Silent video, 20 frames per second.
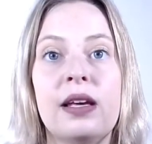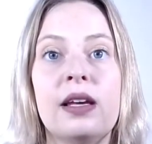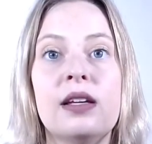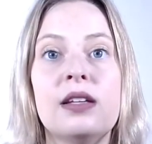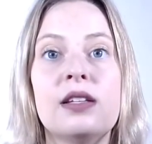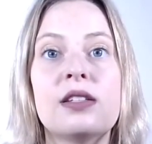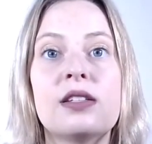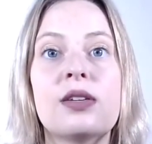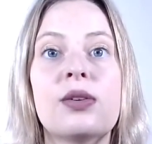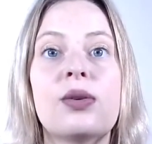
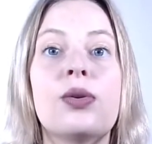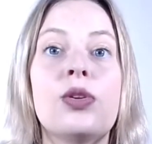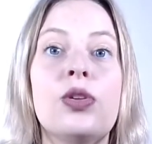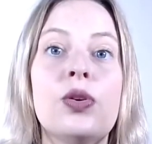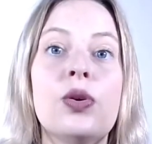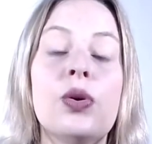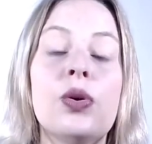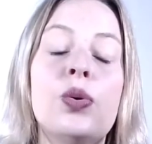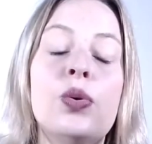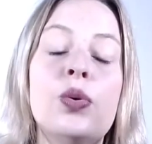So your
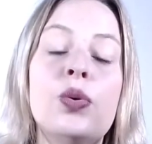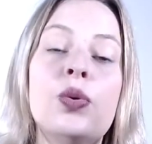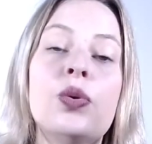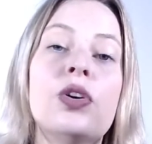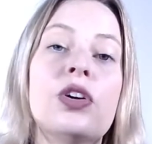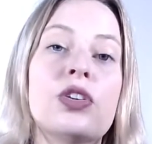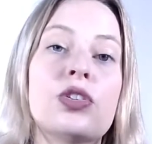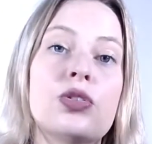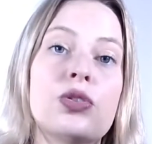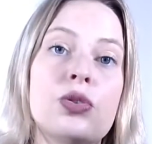who
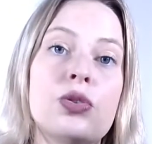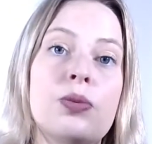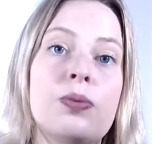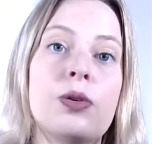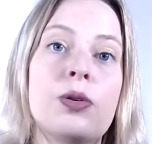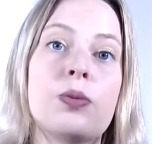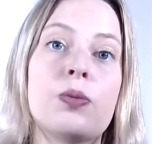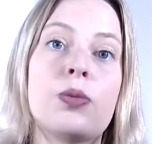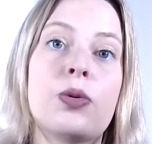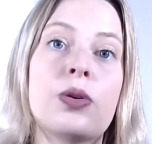is super
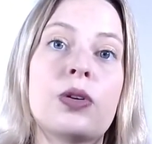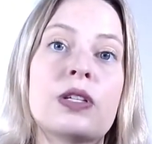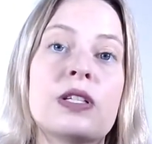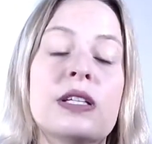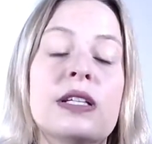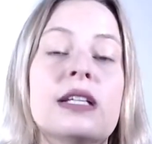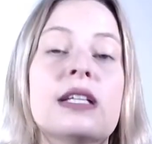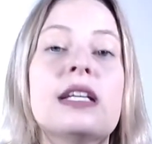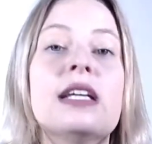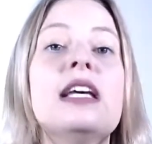important.
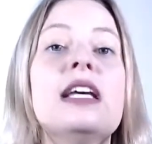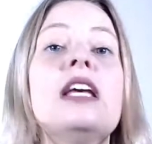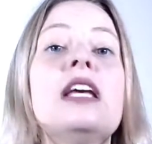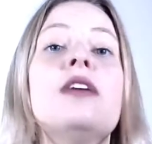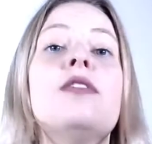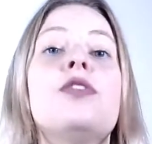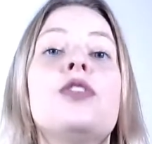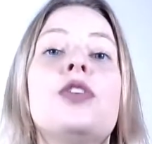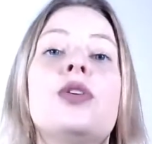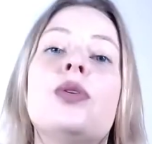
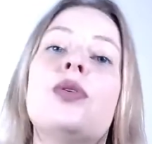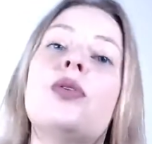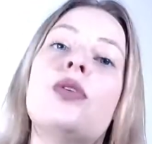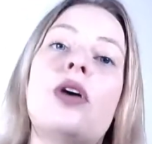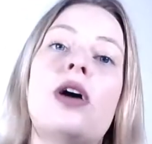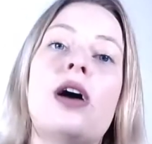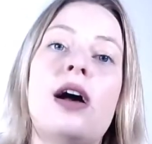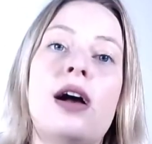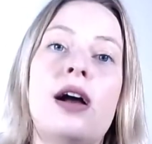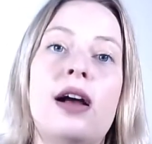If you
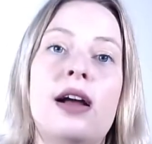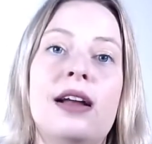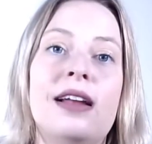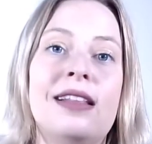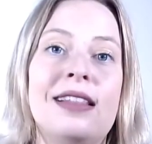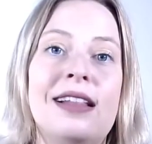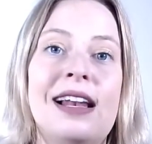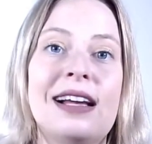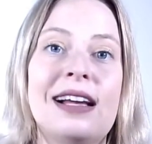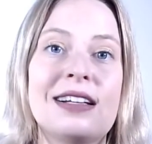are in the
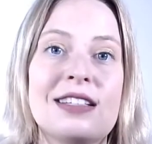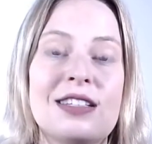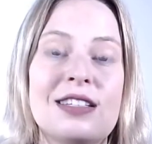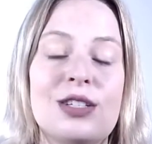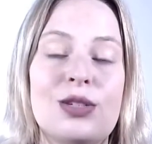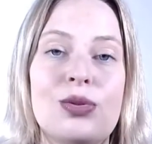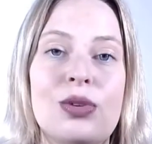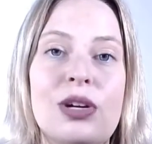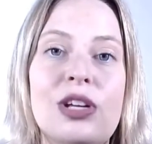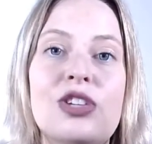lucky
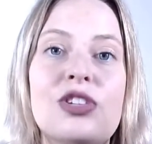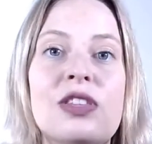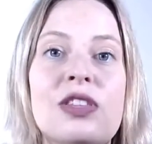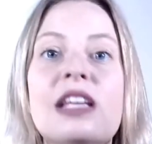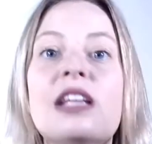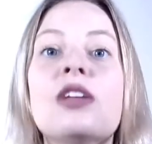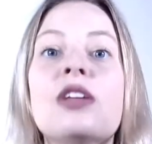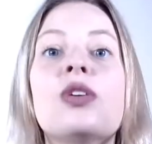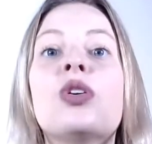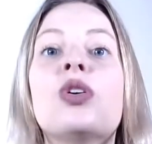situation that you
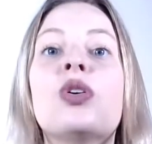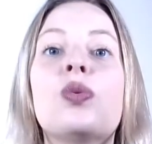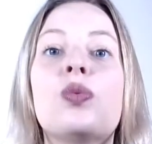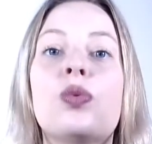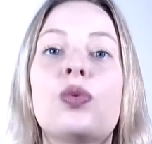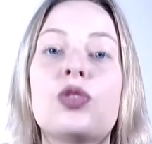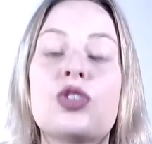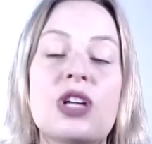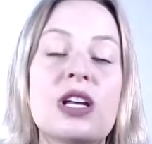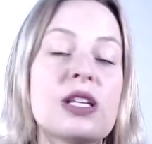could
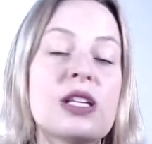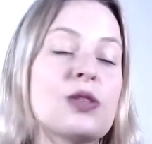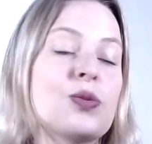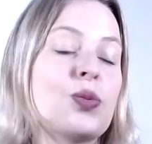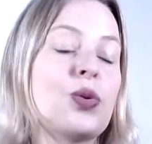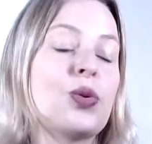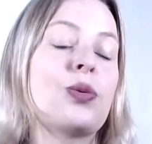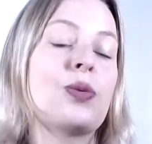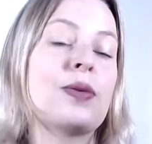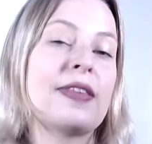just work
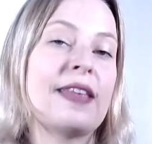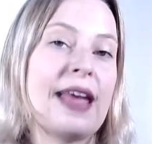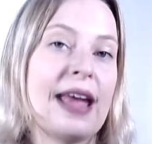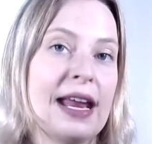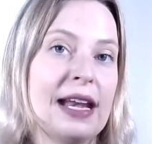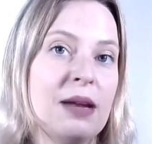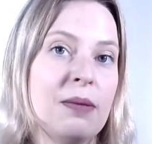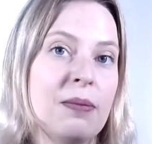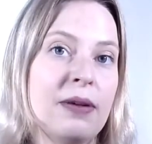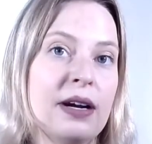with
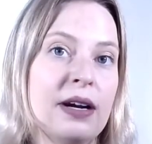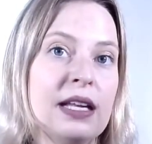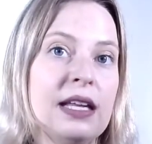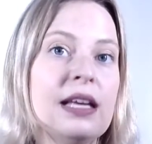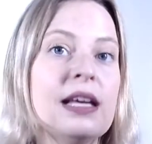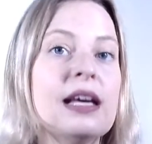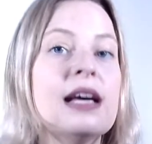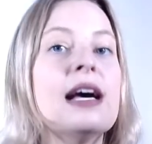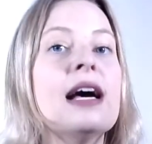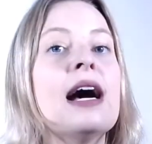anybody,
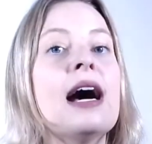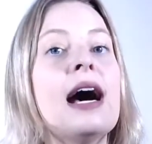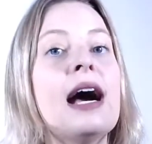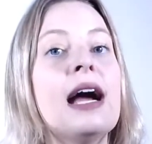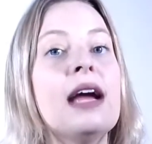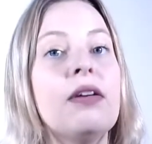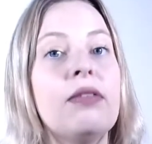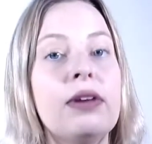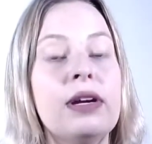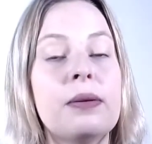I
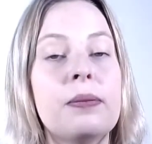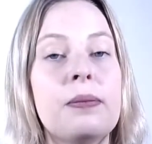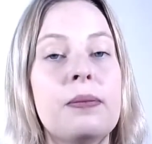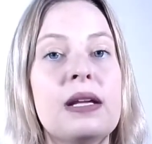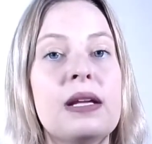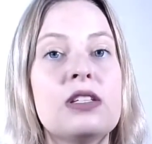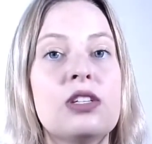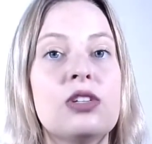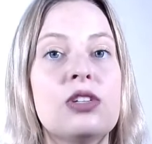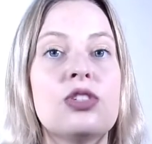recommend
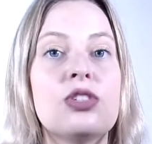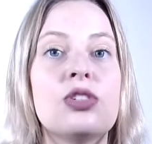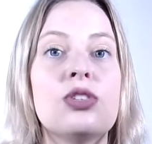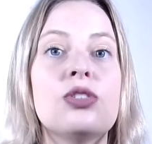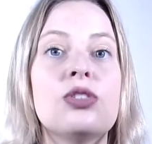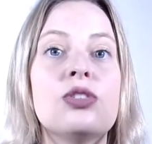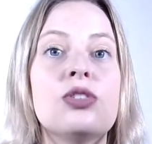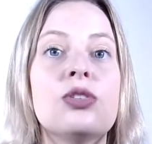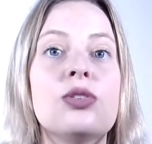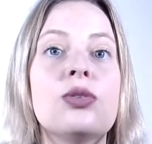you to
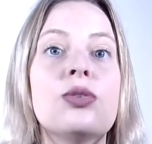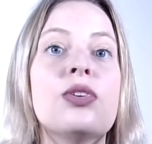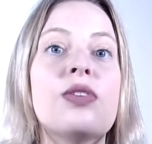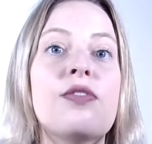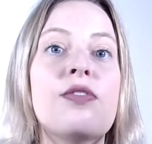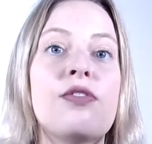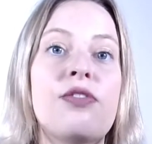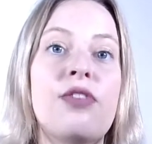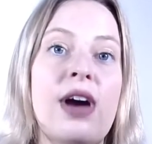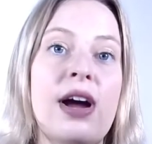do
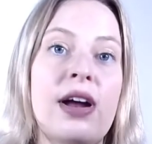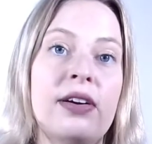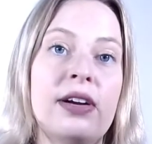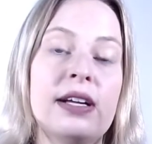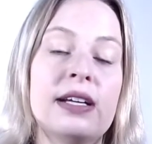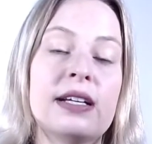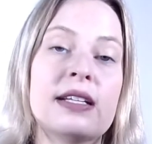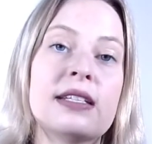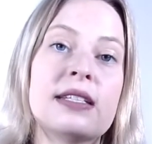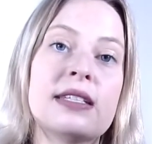
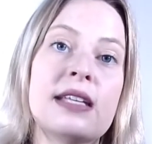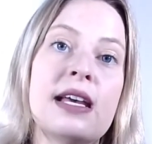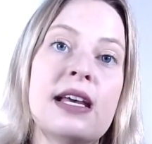various